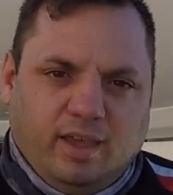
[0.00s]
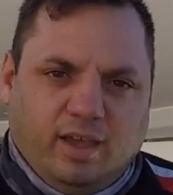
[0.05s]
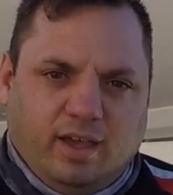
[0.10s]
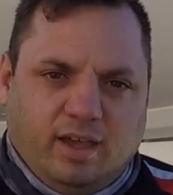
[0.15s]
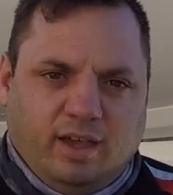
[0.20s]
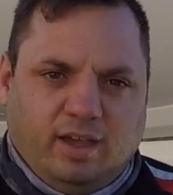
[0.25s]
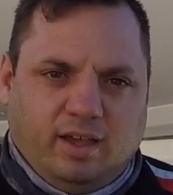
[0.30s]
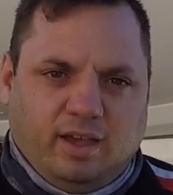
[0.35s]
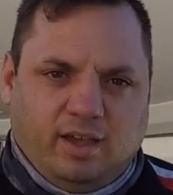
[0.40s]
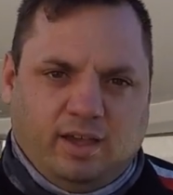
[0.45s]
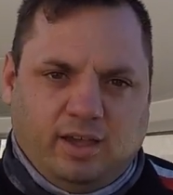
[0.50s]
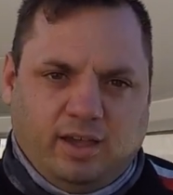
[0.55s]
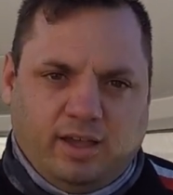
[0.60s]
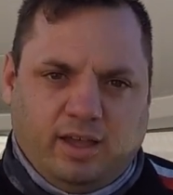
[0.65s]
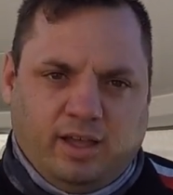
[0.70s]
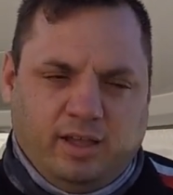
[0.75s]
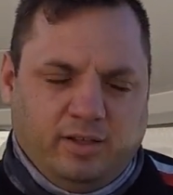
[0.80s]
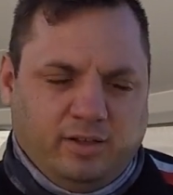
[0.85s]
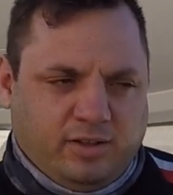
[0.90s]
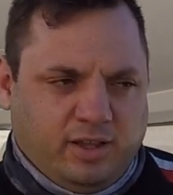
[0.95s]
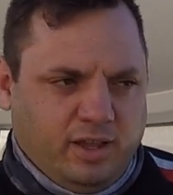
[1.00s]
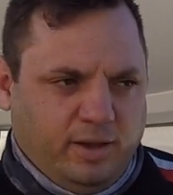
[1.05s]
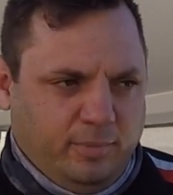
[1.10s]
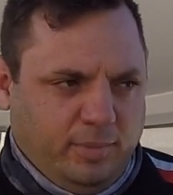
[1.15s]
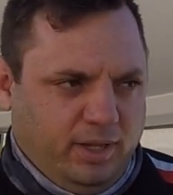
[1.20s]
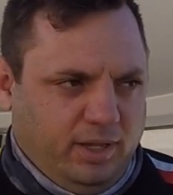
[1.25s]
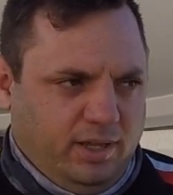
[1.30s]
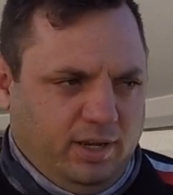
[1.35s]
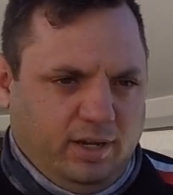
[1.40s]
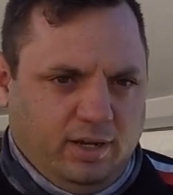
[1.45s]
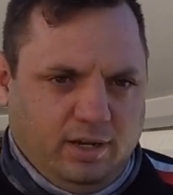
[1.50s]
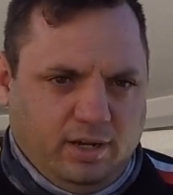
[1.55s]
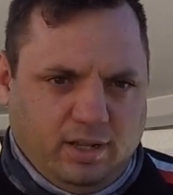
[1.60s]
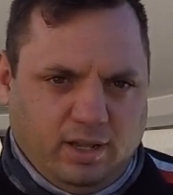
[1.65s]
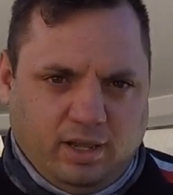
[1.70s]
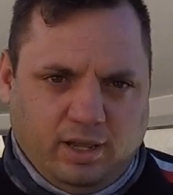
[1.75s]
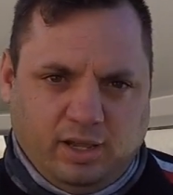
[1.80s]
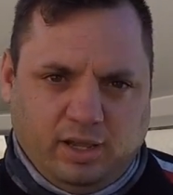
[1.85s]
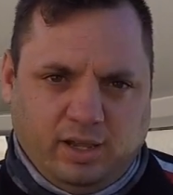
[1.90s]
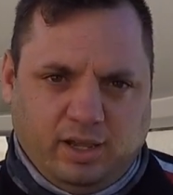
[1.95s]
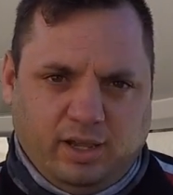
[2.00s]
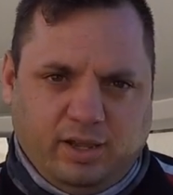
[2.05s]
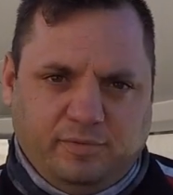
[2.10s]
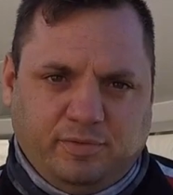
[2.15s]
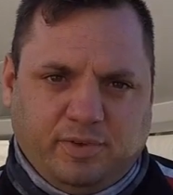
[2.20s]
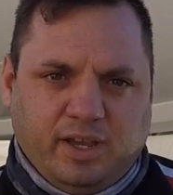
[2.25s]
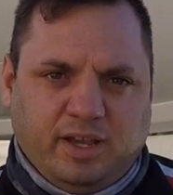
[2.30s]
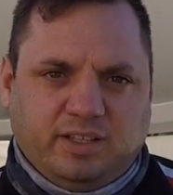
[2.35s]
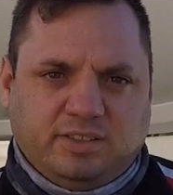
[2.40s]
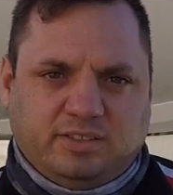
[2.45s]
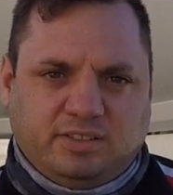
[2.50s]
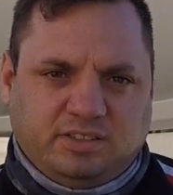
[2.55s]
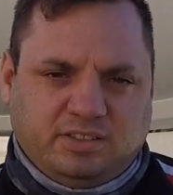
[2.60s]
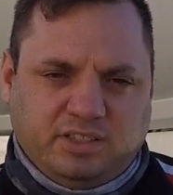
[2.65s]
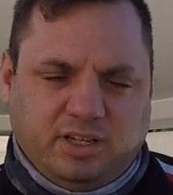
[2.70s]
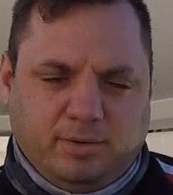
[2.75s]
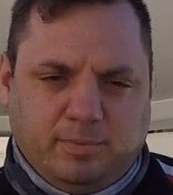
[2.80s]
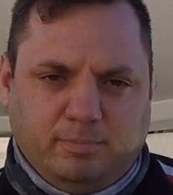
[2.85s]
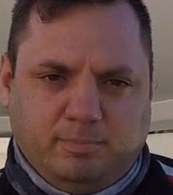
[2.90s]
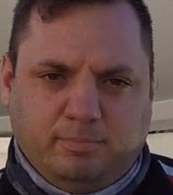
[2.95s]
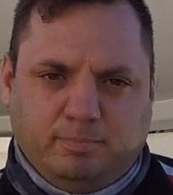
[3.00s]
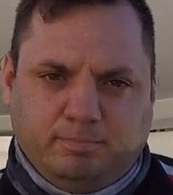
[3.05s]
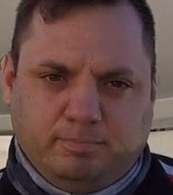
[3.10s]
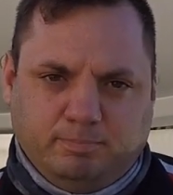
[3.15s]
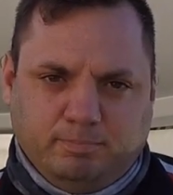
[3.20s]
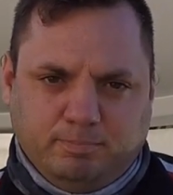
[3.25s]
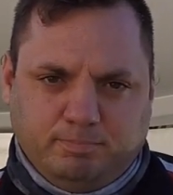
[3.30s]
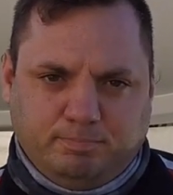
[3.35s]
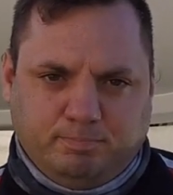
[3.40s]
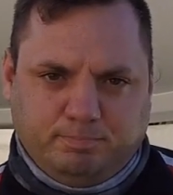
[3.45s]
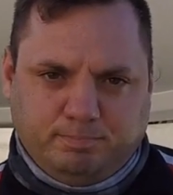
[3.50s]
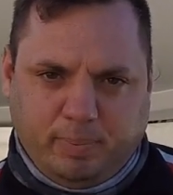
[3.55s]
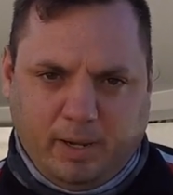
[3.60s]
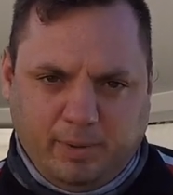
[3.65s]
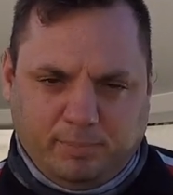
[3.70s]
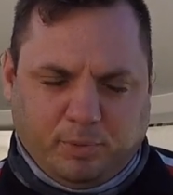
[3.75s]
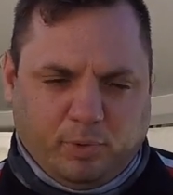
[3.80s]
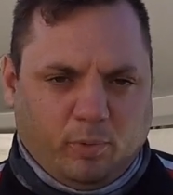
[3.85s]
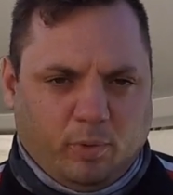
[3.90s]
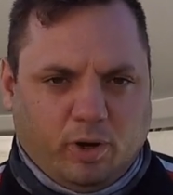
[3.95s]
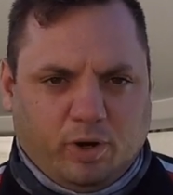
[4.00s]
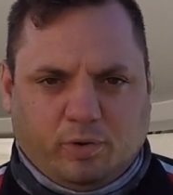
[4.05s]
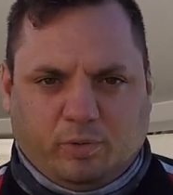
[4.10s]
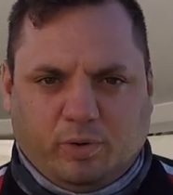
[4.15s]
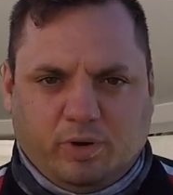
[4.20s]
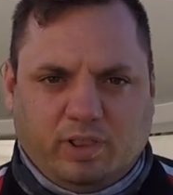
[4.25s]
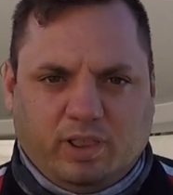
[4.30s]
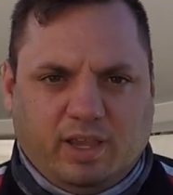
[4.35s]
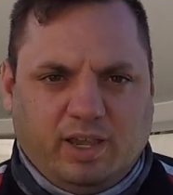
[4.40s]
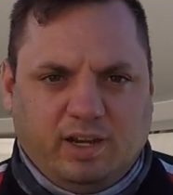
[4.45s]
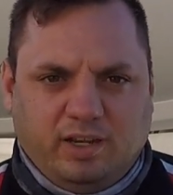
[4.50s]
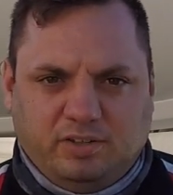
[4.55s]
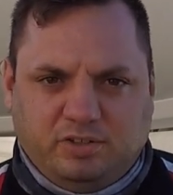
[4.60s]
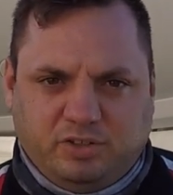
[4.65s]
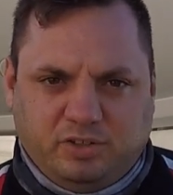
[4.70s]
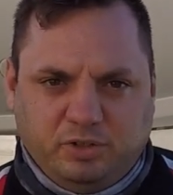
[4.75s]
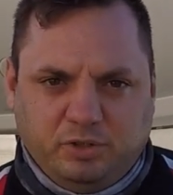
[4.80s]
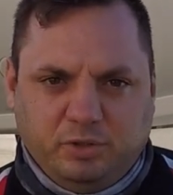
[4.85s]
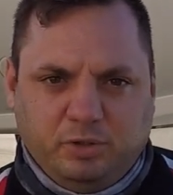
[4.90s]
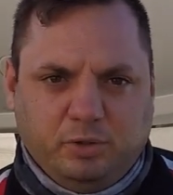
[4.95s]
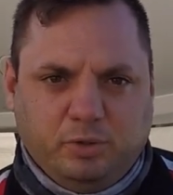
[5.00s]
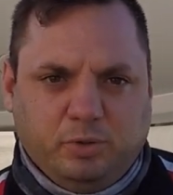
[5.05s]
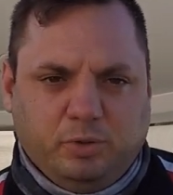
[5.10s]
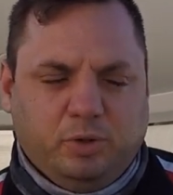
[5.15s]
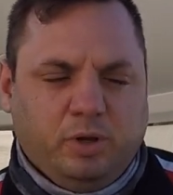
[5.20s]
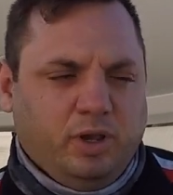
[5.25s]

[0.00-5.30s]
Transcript: I'll come in, I've got some paperwork related to